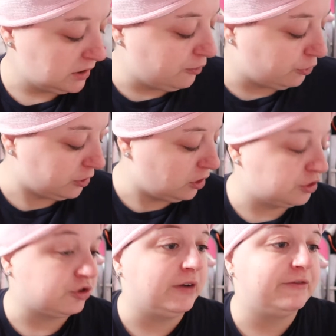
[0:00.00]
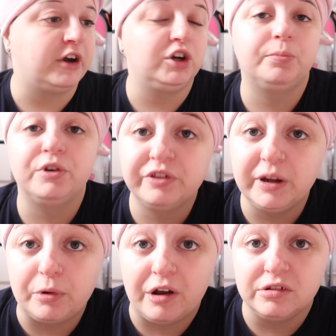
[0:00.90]
also got to try and find a birthday
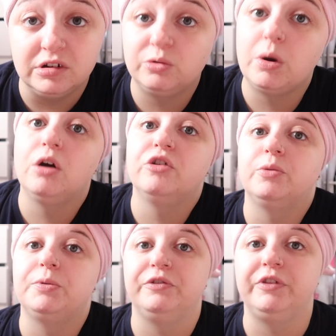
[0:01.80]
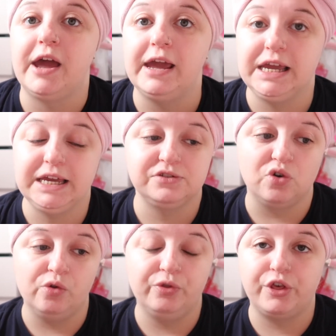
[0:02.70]
present as well, because her birthday is
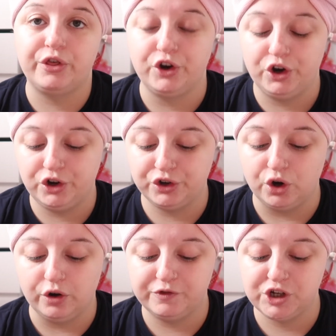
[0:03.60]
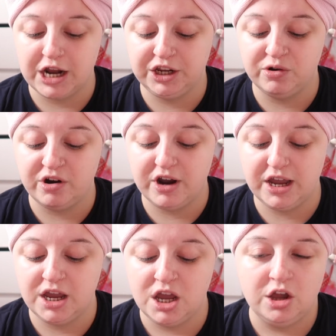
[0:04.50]
on the 3rd of
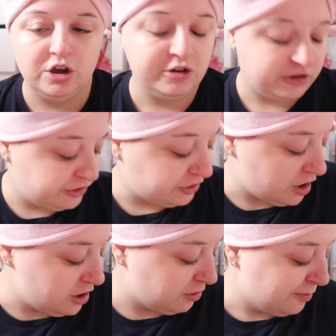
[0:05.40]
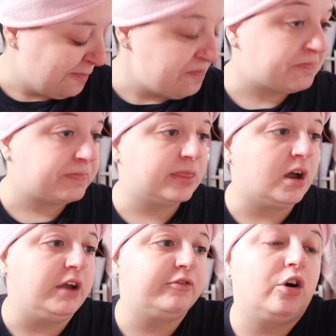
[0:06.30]
January. So
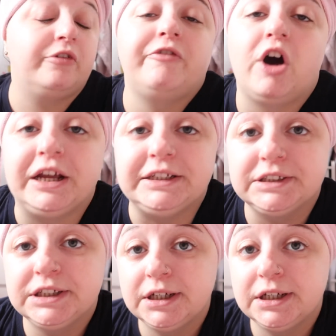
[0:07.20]
I've got to find